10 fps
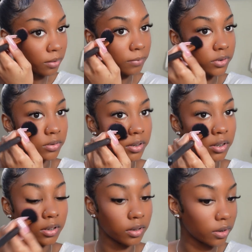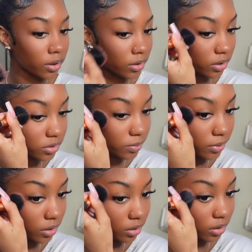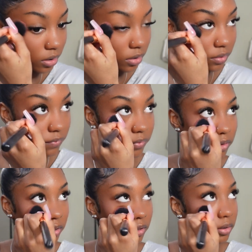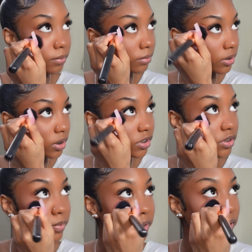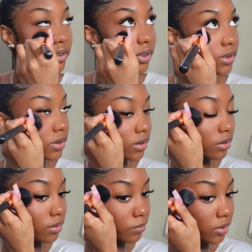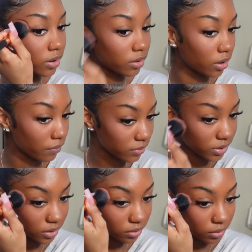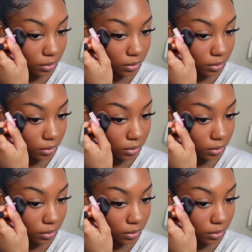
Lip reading: That's okay. I like to put a lot of blush because the concealer really covers it.